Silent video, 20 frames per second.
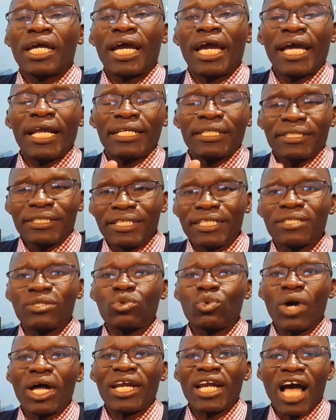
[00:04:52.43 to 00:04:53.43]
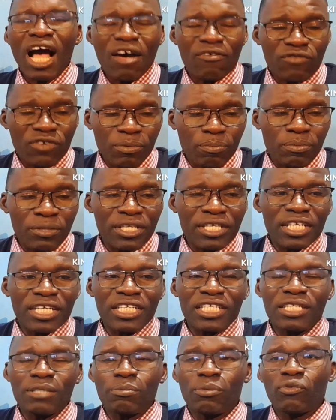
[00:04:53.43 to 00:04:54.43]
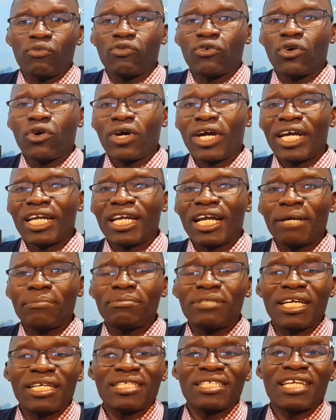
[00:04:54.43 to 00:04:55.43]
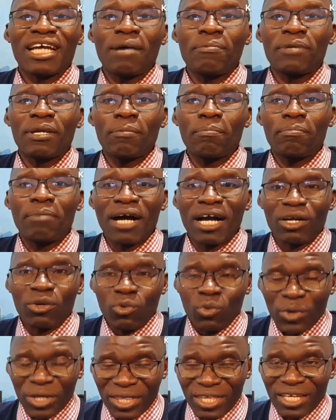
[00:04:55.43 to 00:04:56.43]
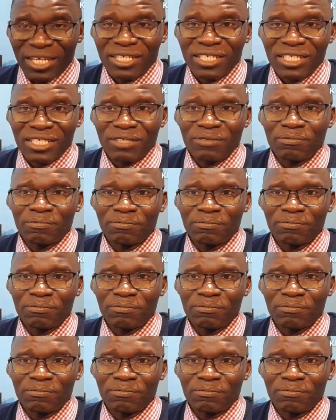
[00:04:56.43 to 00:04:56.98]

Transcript: And this one, I've repeated it before, and I'm just coming back with it.